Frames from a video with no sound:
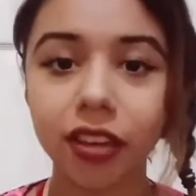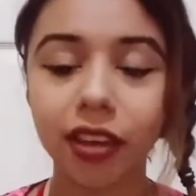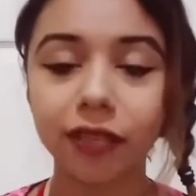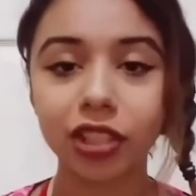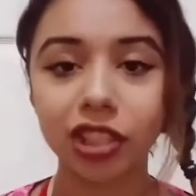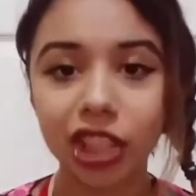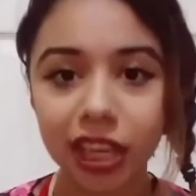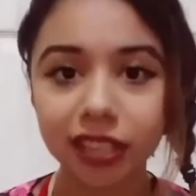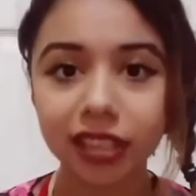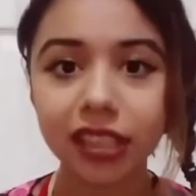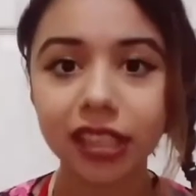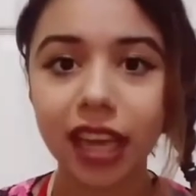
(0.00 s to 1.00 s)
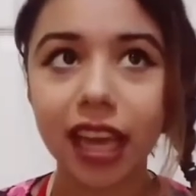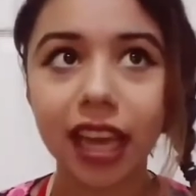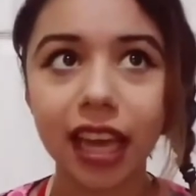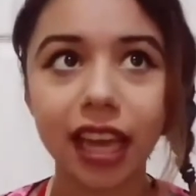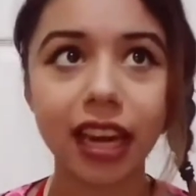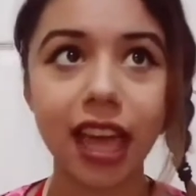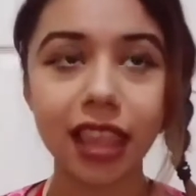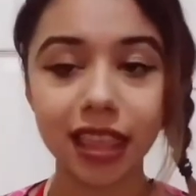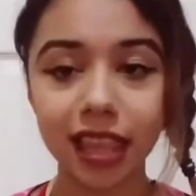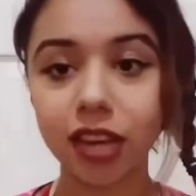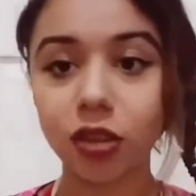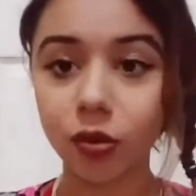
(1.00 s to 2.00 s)
You have to chant it, and
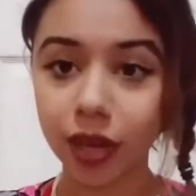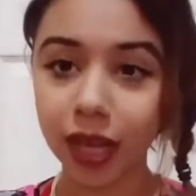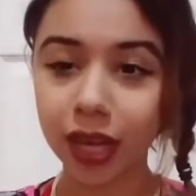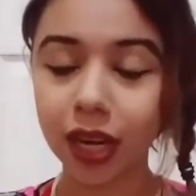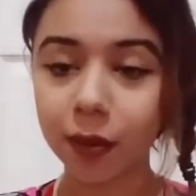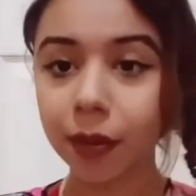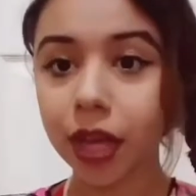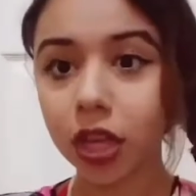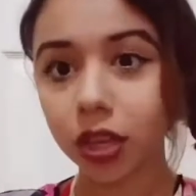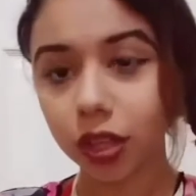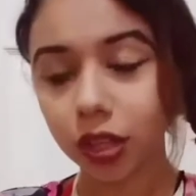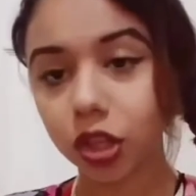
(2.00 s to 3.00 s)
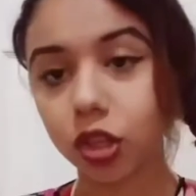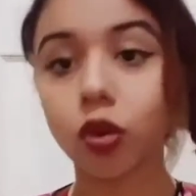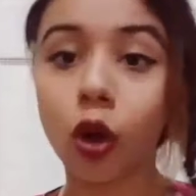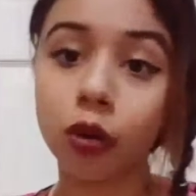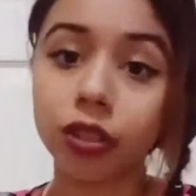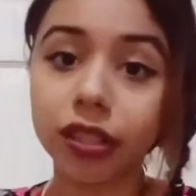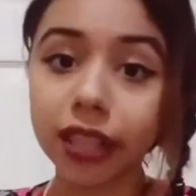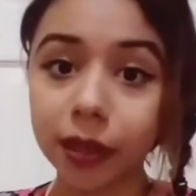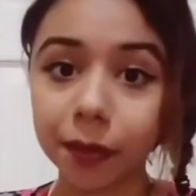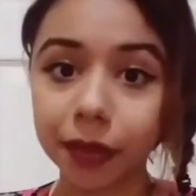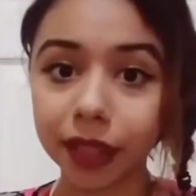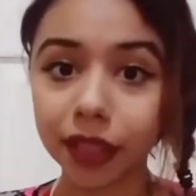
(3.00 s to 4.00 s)
then you get up, you go to
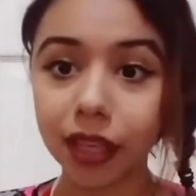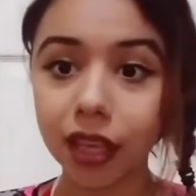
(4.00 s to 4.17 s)
sleep.